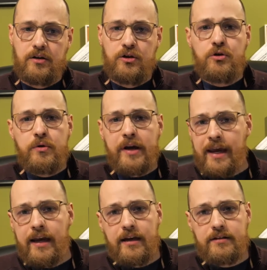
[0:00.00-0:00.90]
you
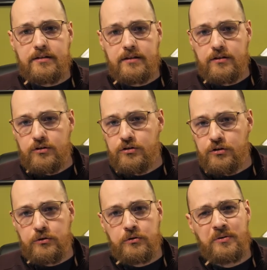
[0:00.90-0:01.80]
can't
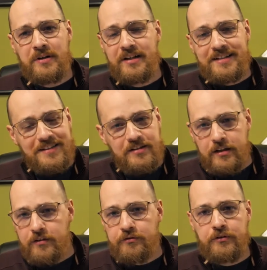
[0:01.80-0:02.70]
do
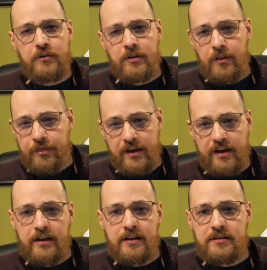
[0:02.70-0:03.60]
sinful
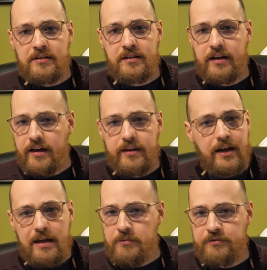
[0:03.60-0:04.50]
things in the
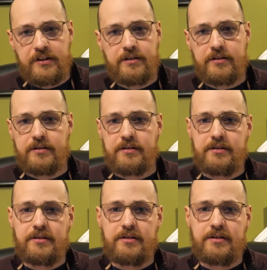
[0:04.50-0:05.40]
name of
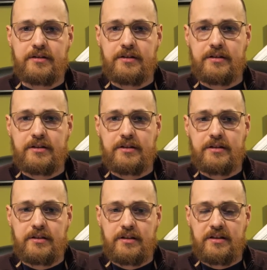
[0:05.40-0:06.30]
Jesus.
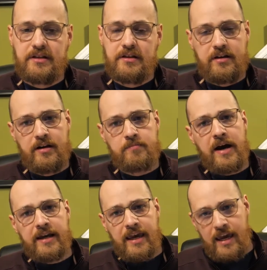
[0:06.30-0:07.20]
And
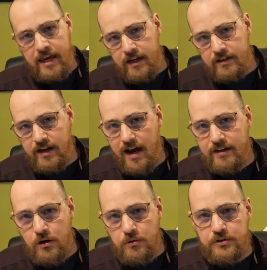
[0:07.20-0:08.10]
by can't,
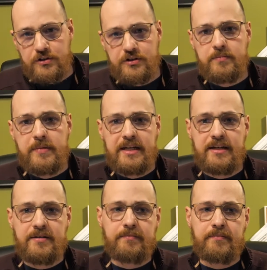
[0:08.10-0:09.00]
I don't just
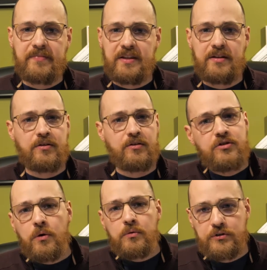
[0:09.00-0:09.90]
mean
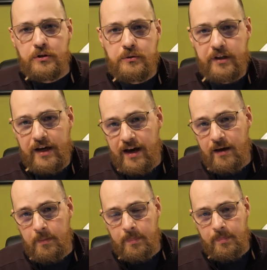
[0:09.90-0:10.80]
don't do
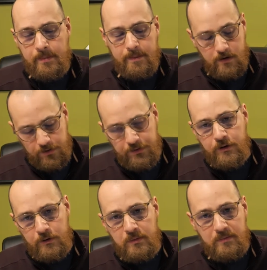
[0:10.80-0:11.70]
that,
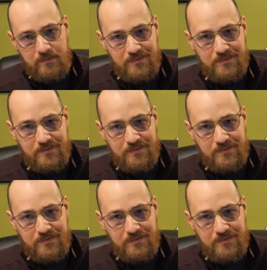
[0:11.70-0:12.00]
although